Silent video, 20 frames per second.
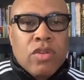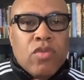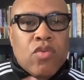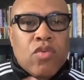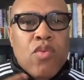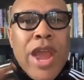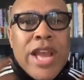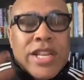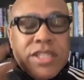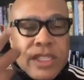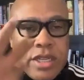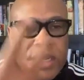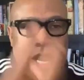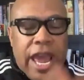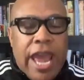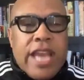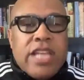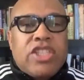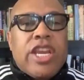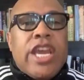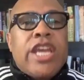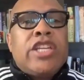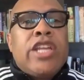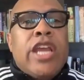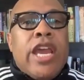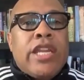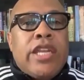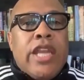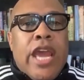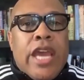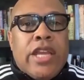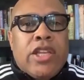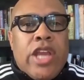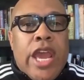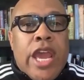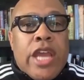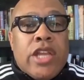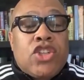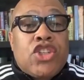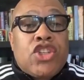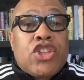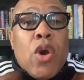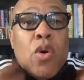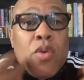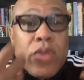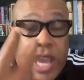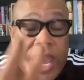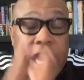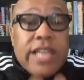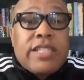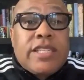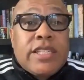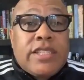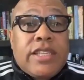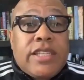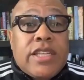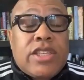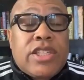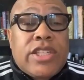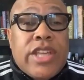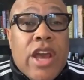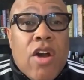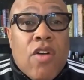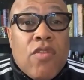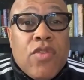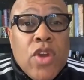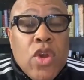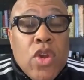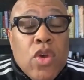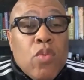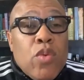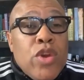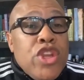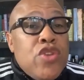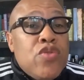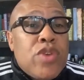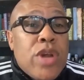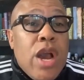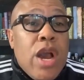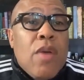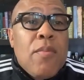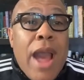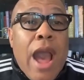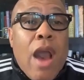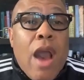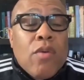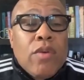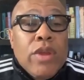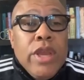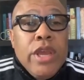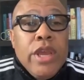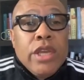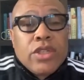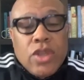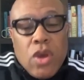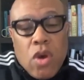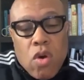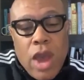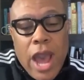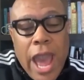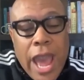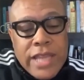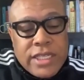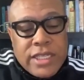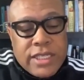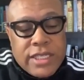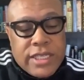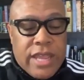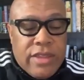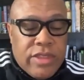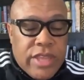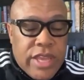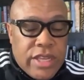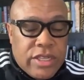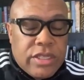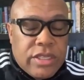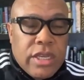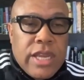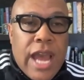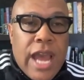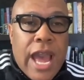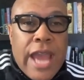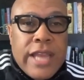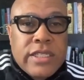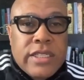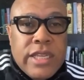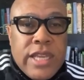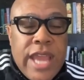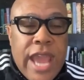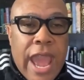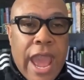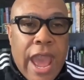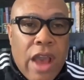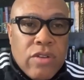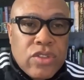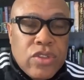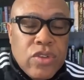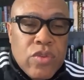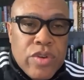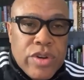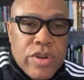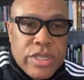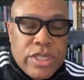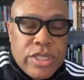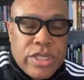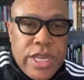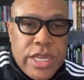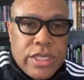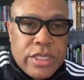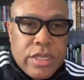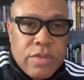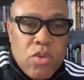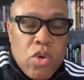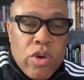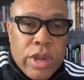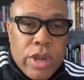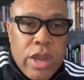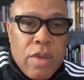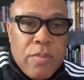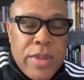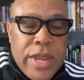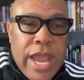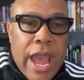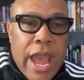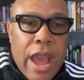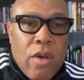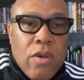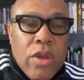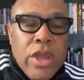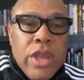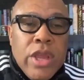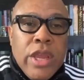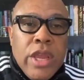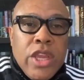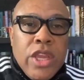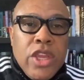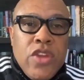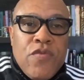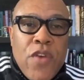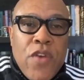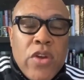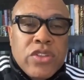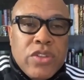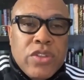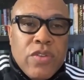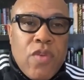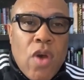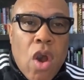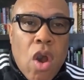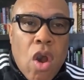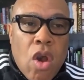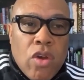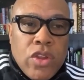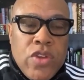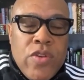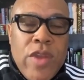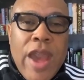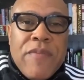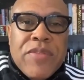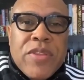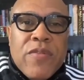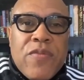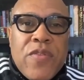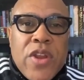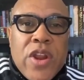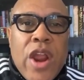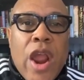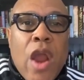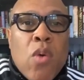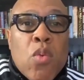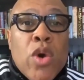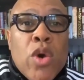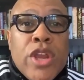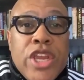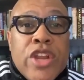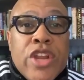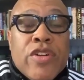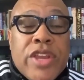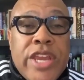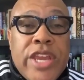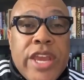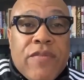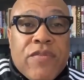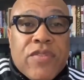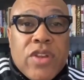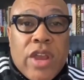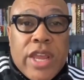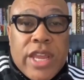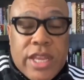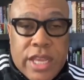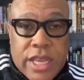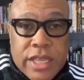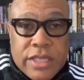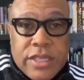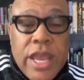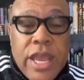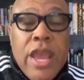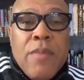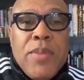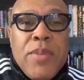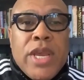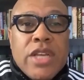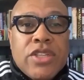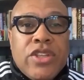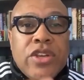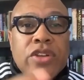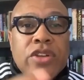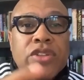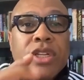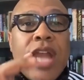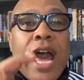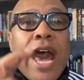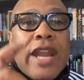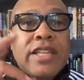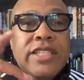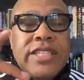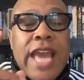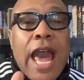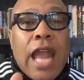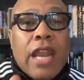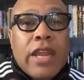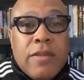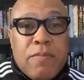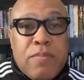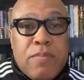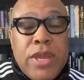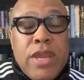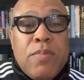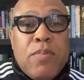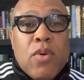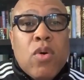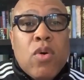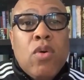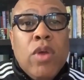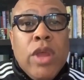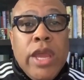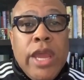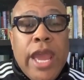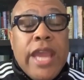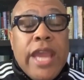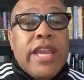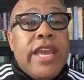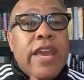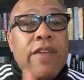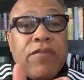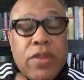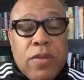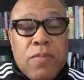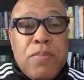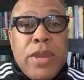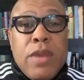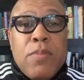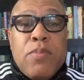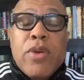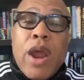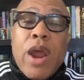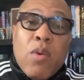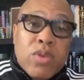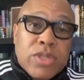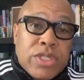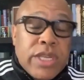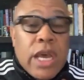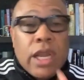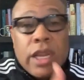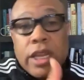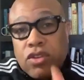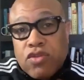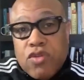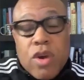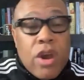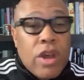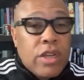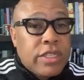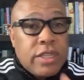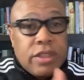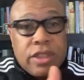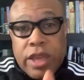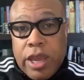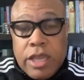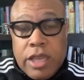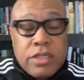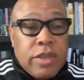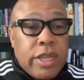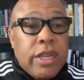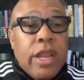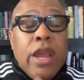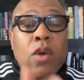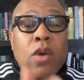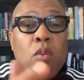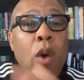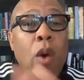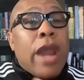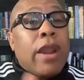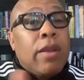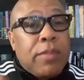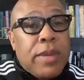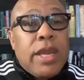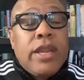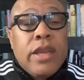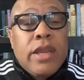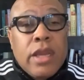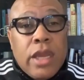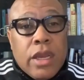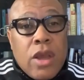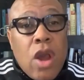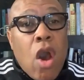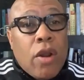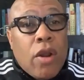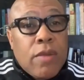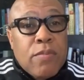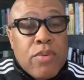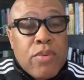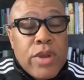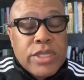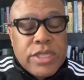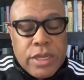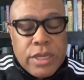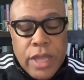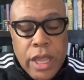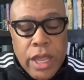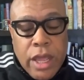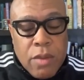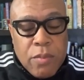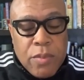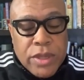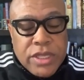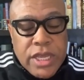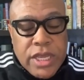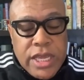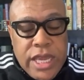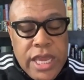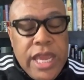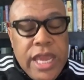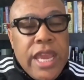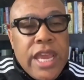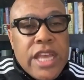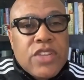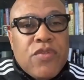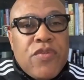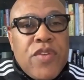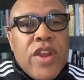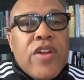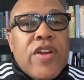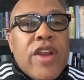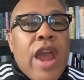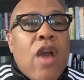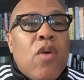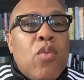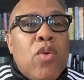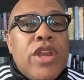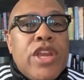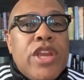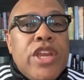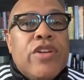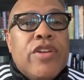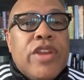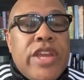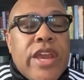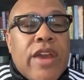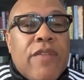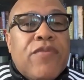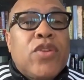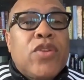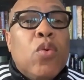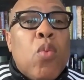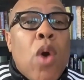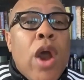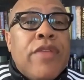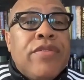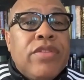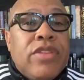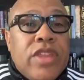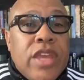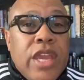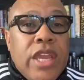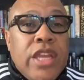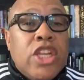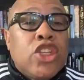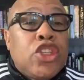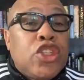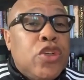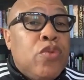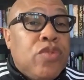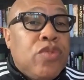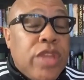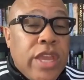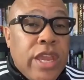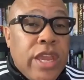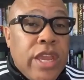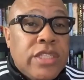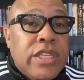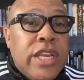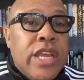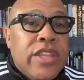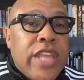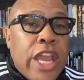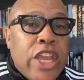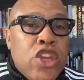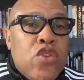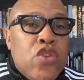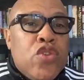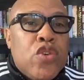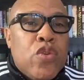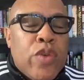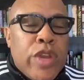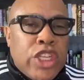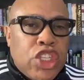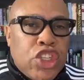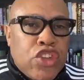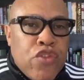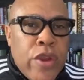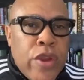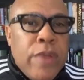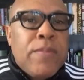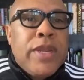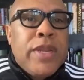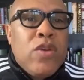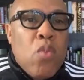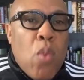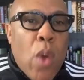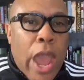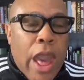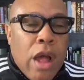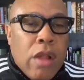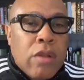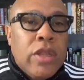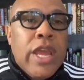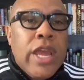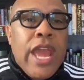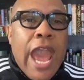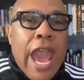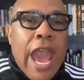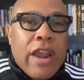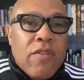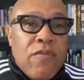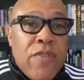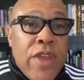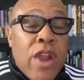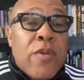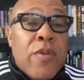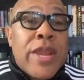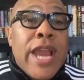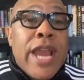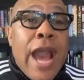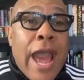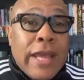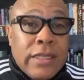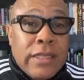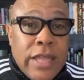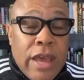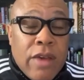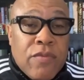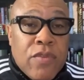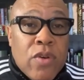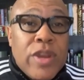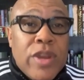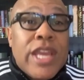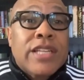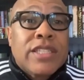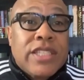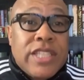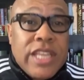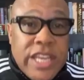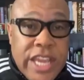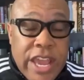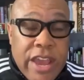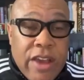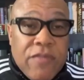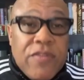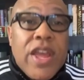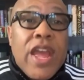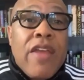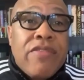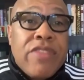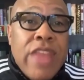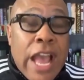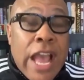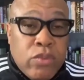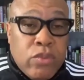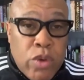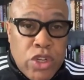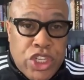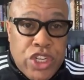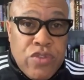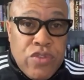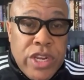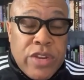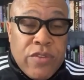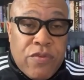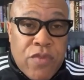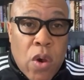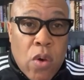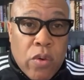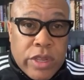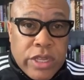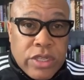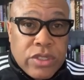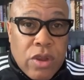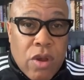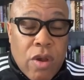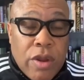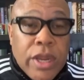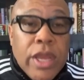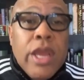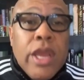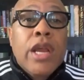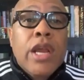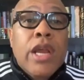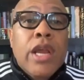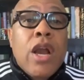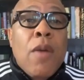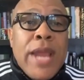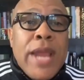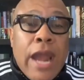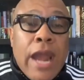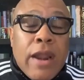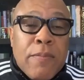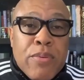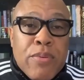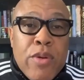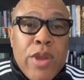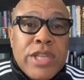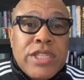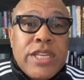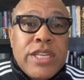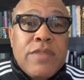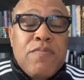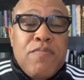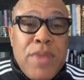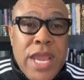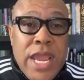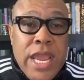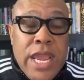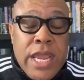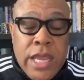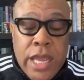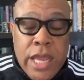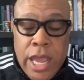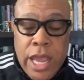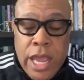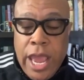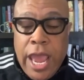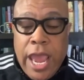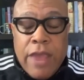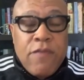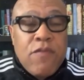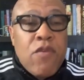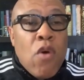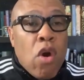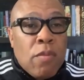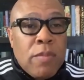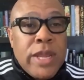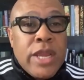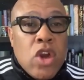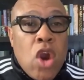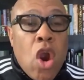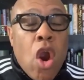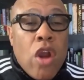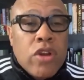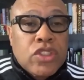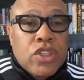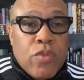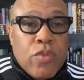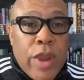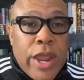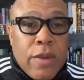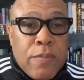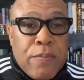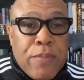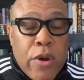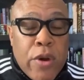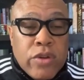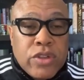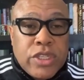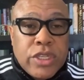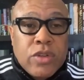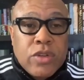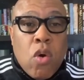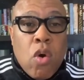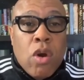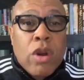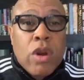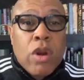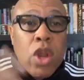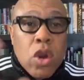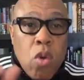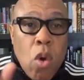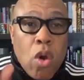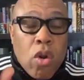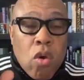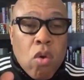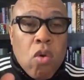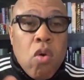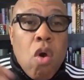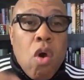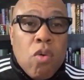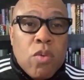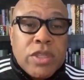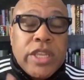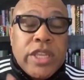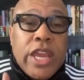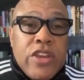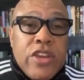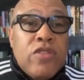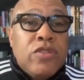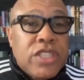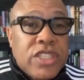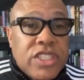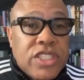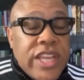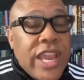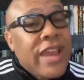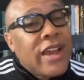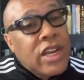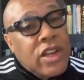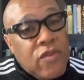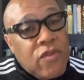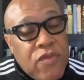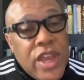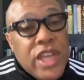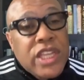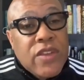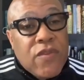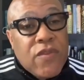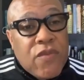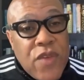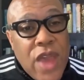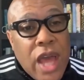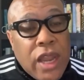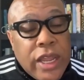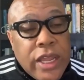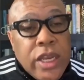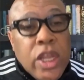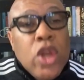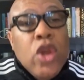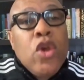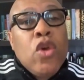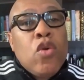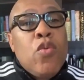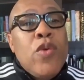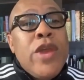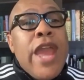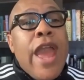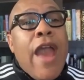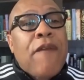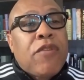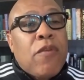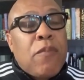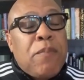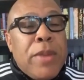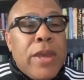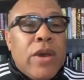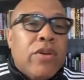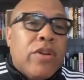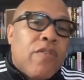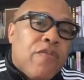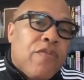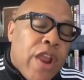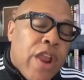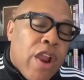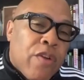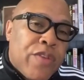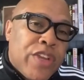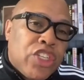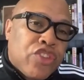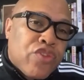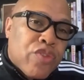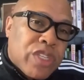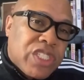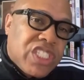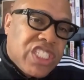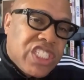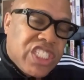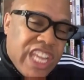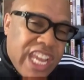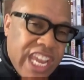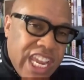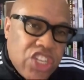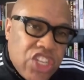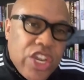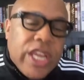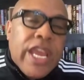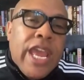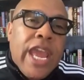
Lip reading: resonates and showcases itself when you come out. So I say this to guys and gals who are in the system who are coming out. You, first of all, you have to figure out what your gift is, because there's a lot of talented people and gifted people that were selling drugs and things and wind up getting caught in prison. But the key is figuring out what your gift, the one thing, the two things that you do extremely well at a very high level is the gift. That's what you need to focus on. Coming out of prison, being a formerly incarcerated person, or quote unquote, what they used to say, a convicted felon, we have to build a very strategic